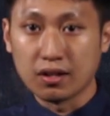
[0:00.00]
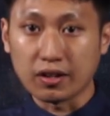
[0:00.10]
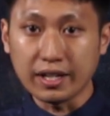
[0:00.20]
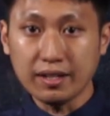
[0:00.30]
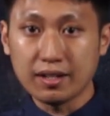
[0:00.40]

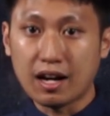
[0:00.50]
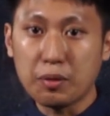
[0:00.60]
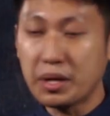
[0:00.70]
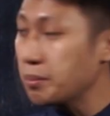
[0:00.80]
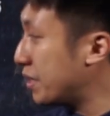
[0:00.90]
Okay, how
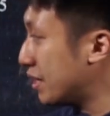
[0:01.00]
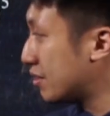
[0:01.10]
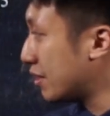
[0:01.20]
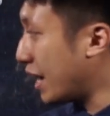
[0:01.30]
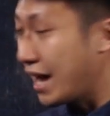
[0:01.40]
many
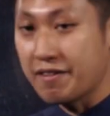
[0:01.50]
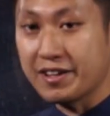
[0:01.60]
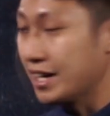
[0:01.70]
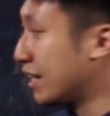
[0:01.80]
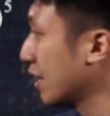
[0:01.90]
b's I have
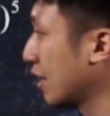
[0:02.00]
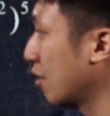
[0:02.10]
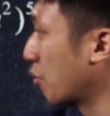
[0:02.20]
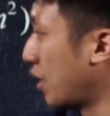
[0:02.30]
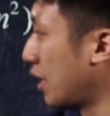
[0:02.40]
here?
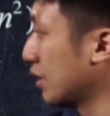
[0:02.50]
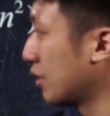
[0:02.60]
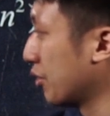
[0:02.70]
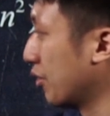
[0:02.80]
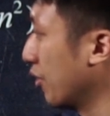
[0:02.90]

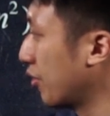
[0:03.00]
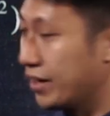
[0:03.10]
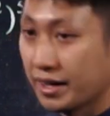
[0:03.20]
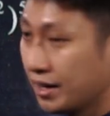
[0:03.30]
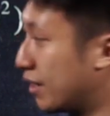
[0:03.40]
1, 2,
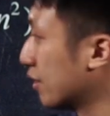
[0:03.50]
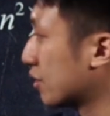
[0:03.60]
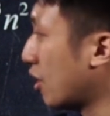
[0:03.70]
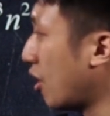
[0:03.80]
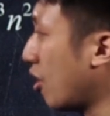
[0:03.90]
3.
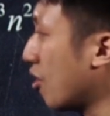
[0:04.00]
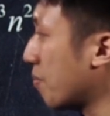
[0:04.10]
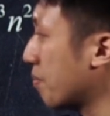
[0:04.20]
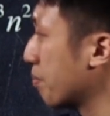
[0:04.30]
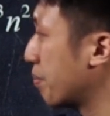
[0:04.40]

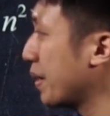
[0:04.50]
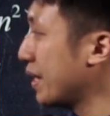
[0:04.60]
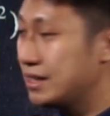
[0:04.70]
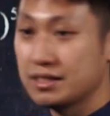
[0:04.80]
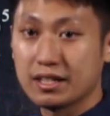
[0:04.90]
Top
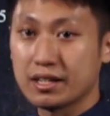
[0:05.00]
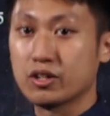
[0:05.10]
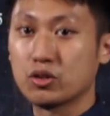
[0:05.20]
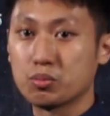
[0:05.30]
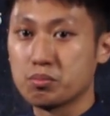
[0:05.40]
b's,
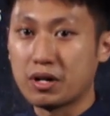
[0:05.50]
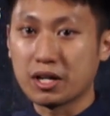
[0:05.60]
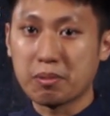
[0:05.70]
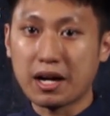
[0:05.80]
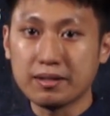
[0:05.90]
you
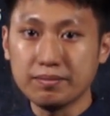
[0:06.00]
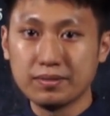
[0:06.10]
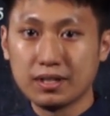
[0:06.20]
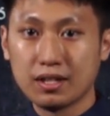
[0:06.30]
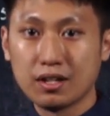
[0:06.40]
multiply them.
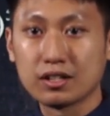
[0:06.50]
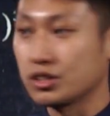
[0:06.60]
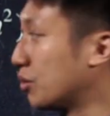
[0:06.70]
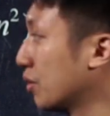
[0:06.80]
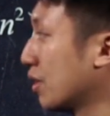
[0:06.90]

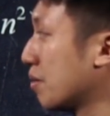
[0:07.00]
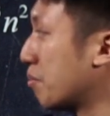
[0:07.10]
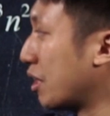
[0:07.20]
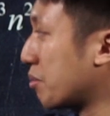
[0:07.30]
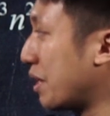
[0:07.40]
So
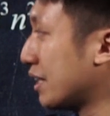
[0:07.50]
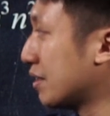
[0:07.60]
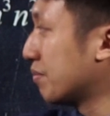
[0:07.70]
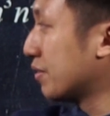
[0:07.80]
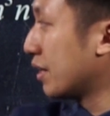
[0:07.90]
multiply
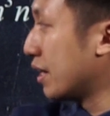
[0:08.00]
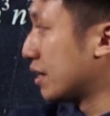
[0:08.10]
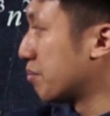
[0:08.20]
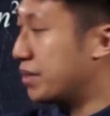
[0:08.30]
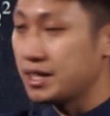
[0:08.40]
them,
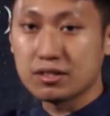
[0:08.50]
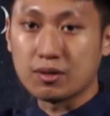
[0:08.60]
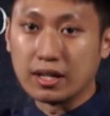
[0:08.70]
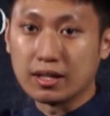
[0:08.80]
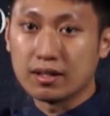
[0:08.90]
it means
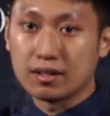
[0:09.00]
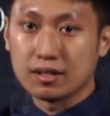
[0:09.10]
what?